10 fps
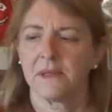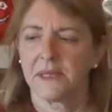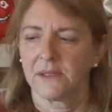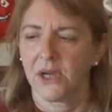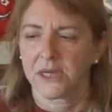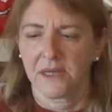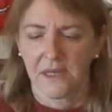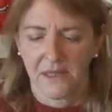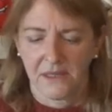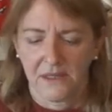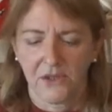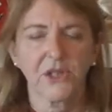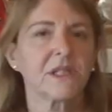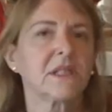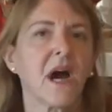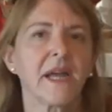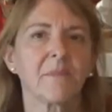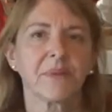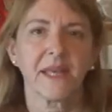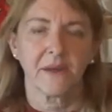And look, you can tie a
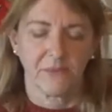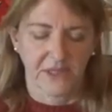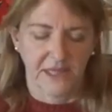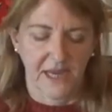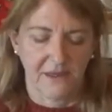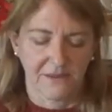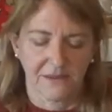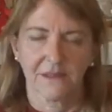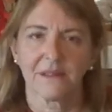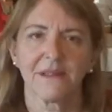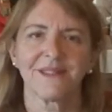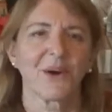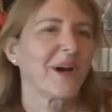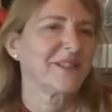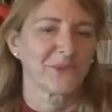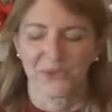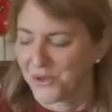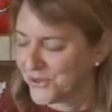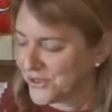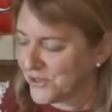plant with that. No, I don't know.
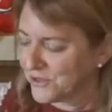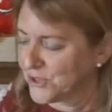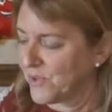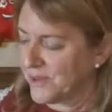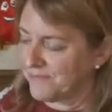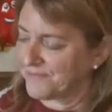You can do what you want.